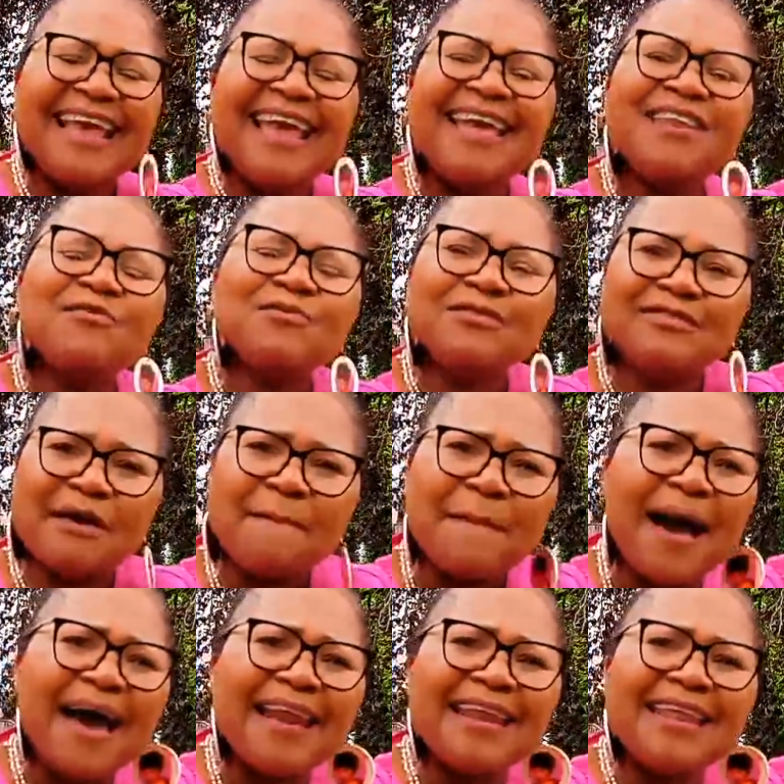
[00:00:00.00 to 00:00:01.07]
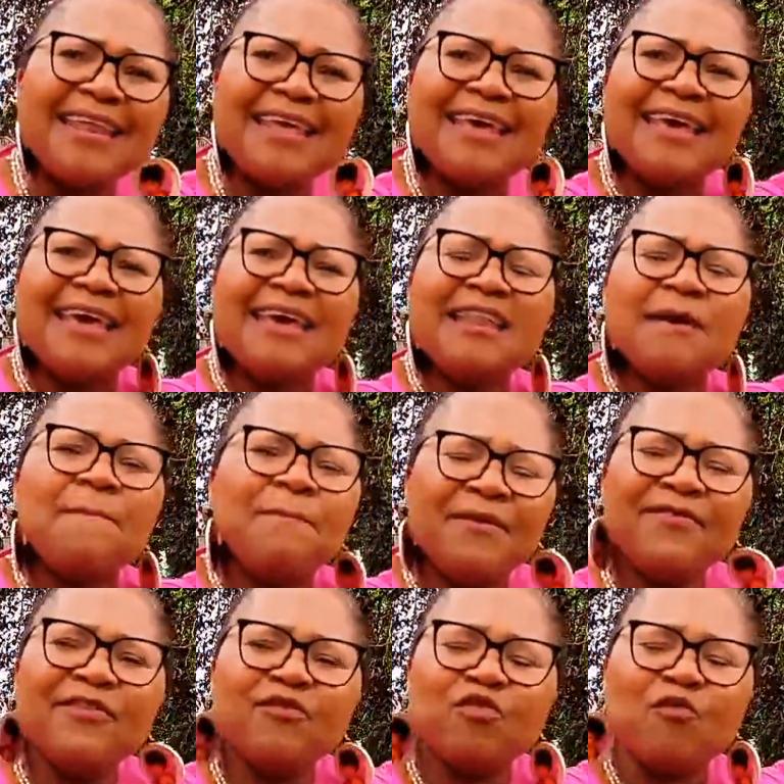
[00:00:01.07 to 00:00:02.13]
And with Samari in a
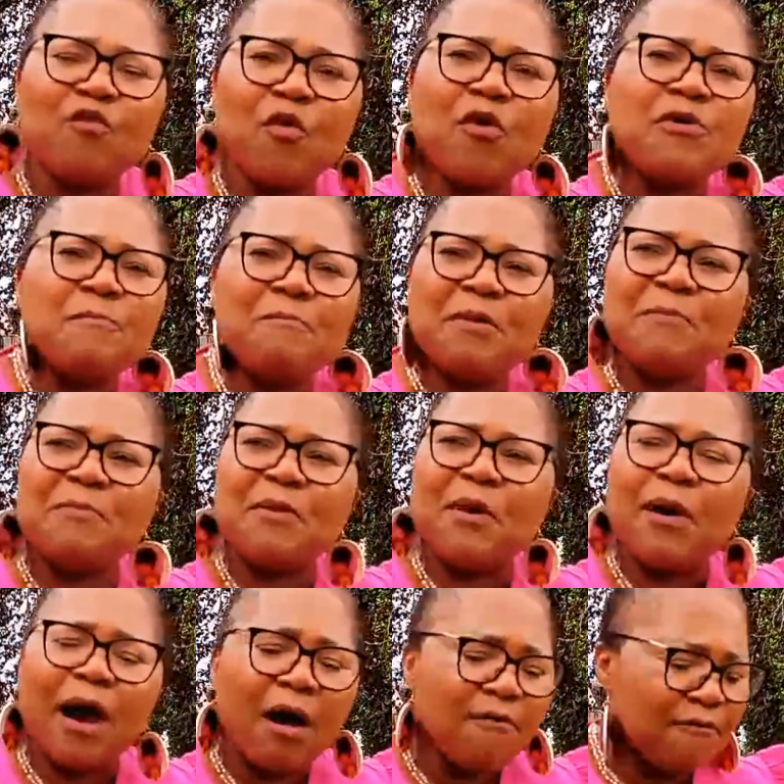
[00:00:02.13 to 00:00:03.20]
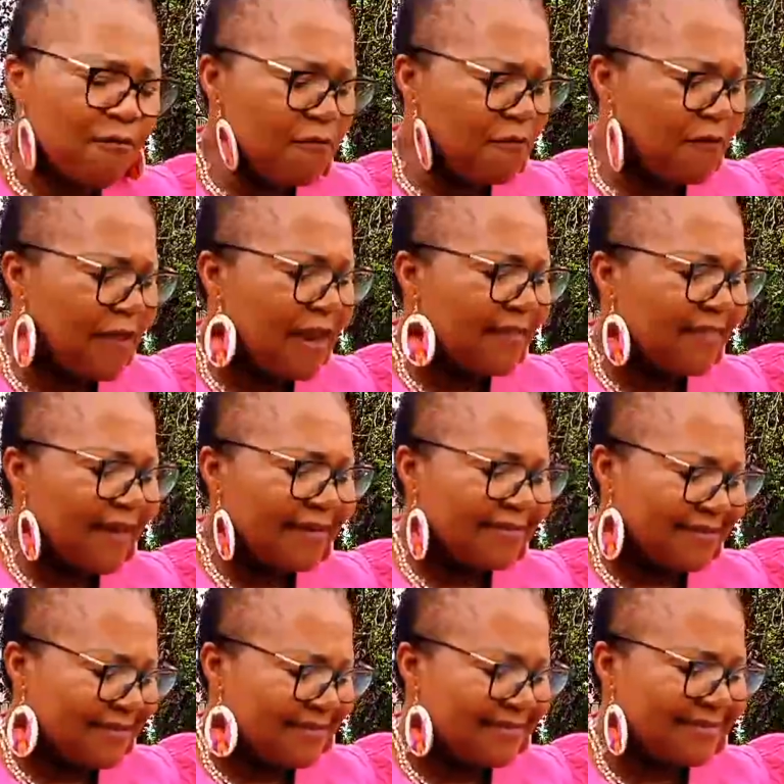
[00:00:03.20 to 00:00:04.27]
business of your own people. How fulfilling that
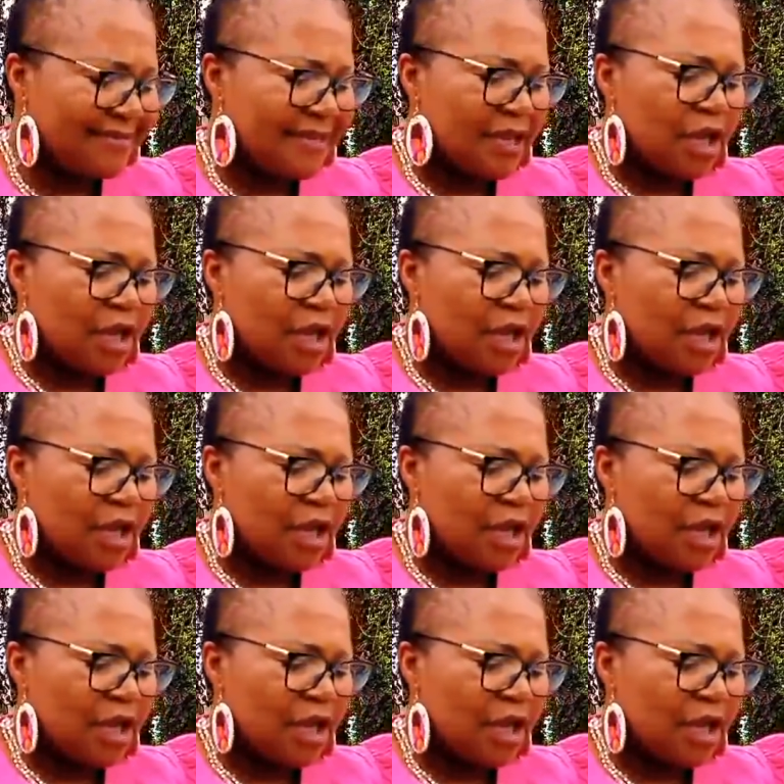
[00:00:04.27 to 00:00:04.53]
is.